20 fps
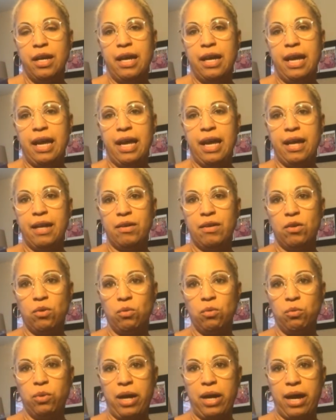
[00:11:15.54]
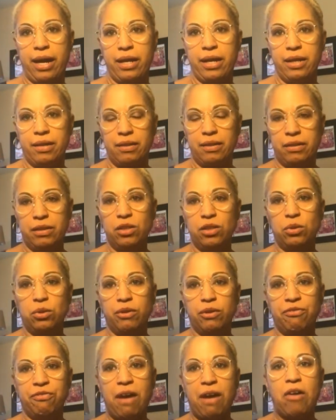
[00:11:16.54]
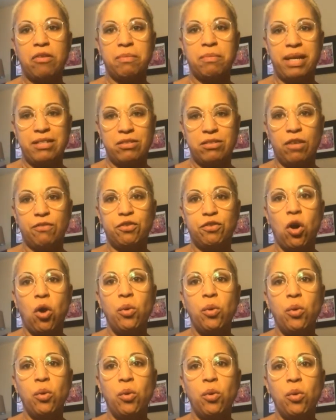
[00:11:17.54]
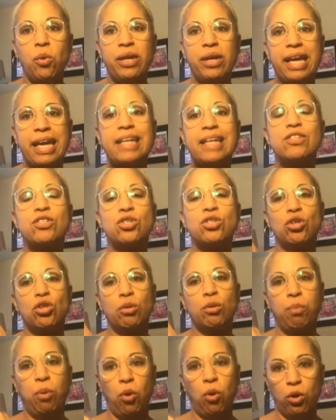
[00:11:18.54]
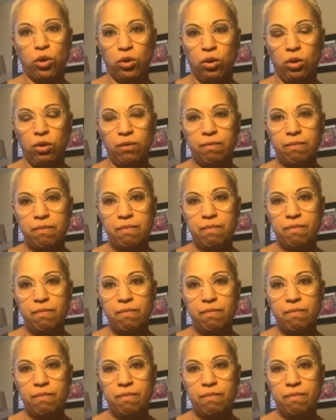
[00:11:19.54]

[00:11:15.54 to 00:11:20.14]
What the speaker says: And I literally found myself going into the portal.